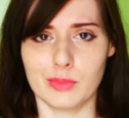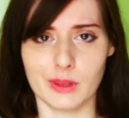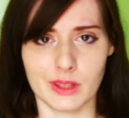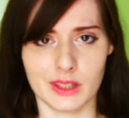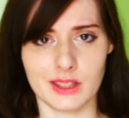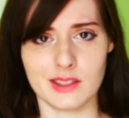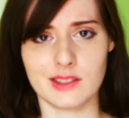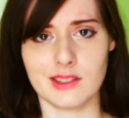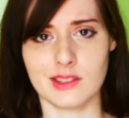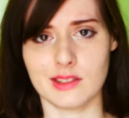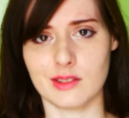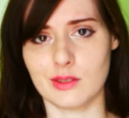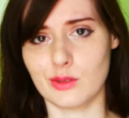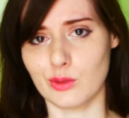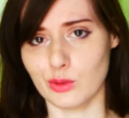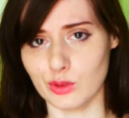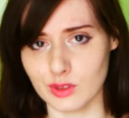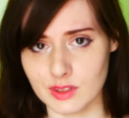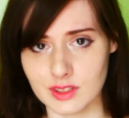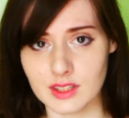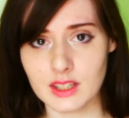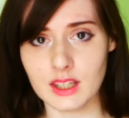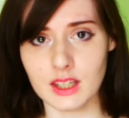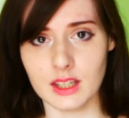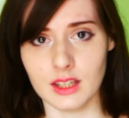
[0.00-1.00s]
places to
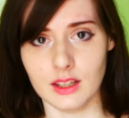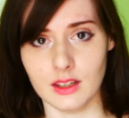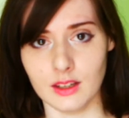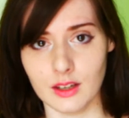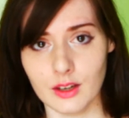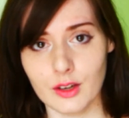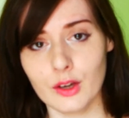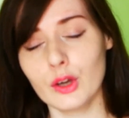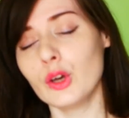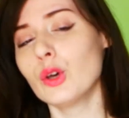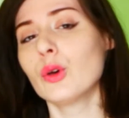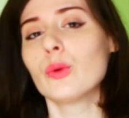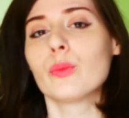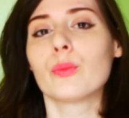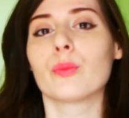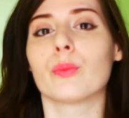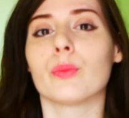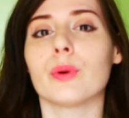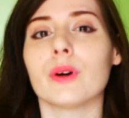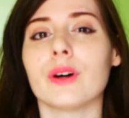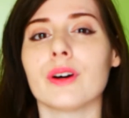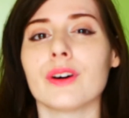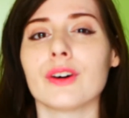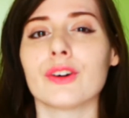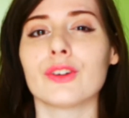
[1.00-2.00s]
see.
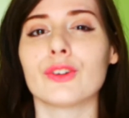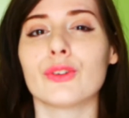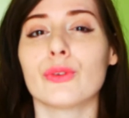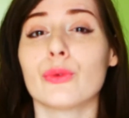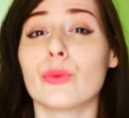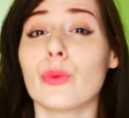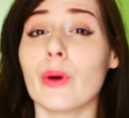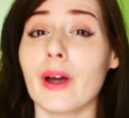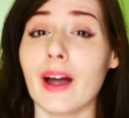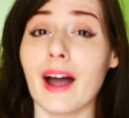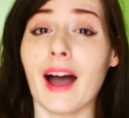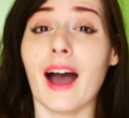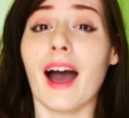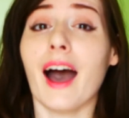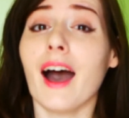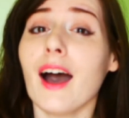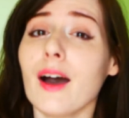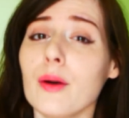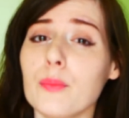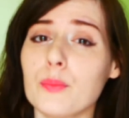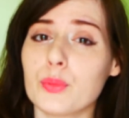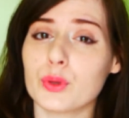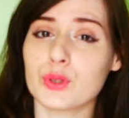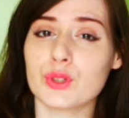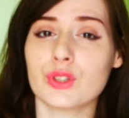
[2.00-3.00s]
But where
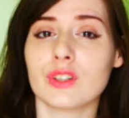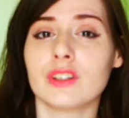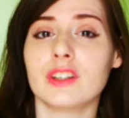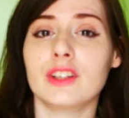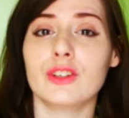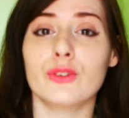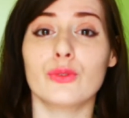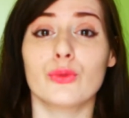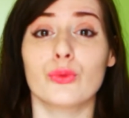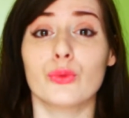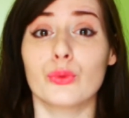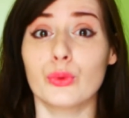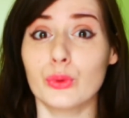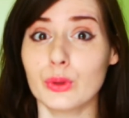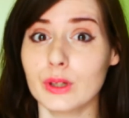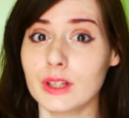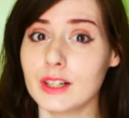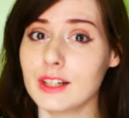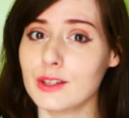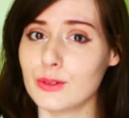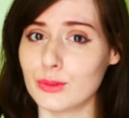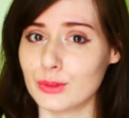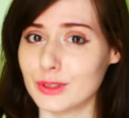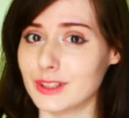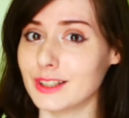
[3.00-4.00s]
I personally
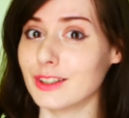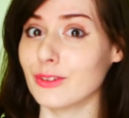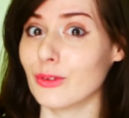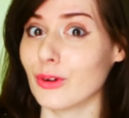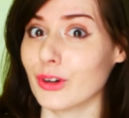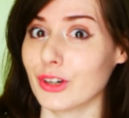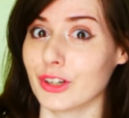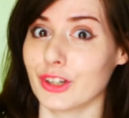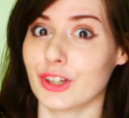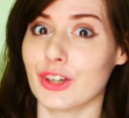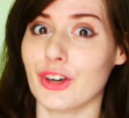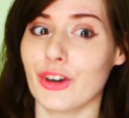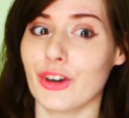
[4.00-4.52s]
really, really want to